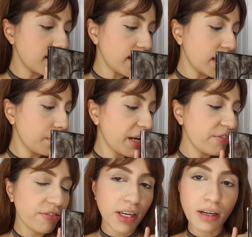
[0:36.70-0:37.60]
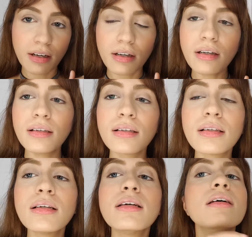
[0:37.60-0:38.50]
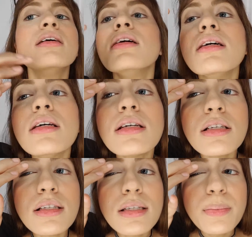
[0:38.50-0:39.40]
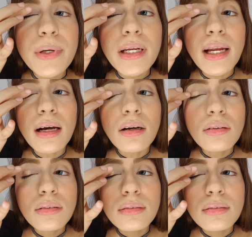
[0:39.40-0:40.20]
taking my finger, just spread it out.